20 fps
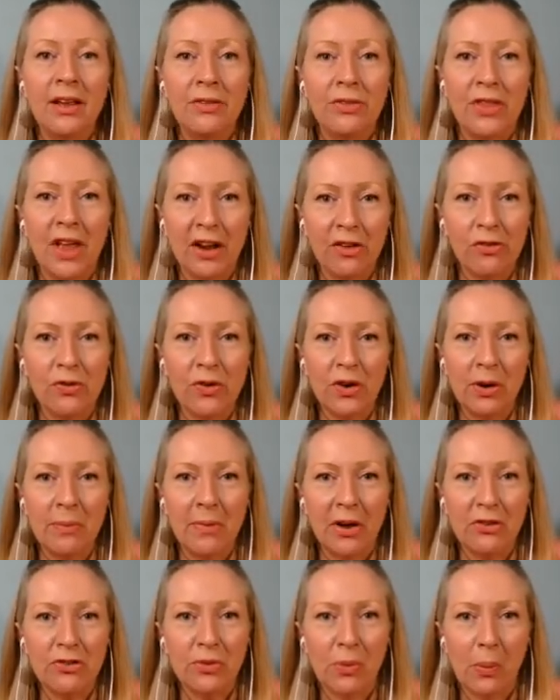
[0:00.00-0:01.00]
Thanks very
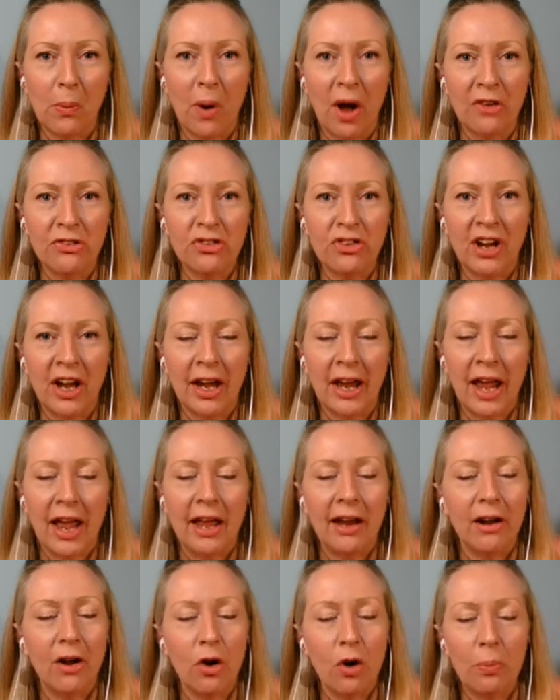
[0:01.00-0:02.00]
much for watching,
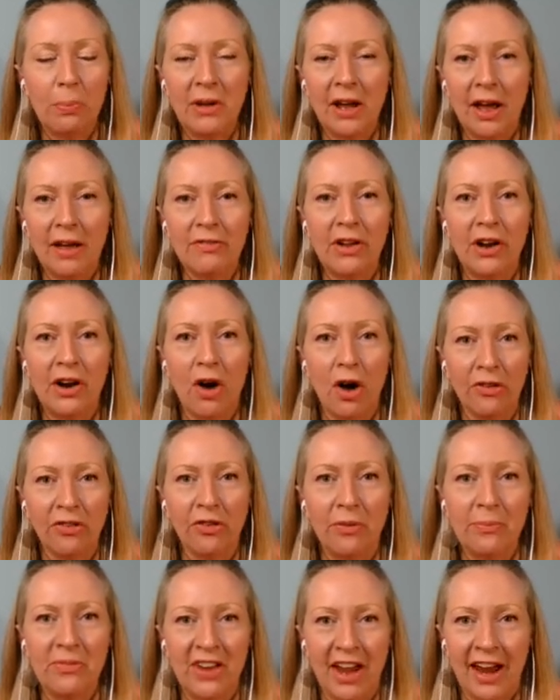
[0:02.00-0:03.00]
and I hope you have an
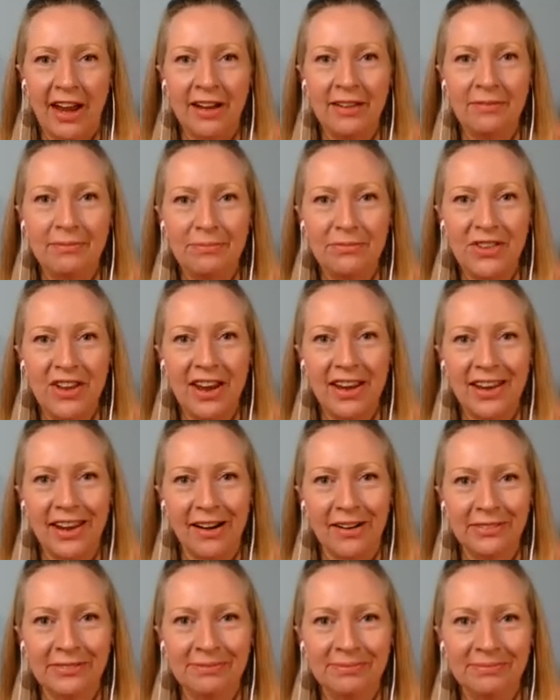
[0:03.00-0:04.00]
awesome day. Take care.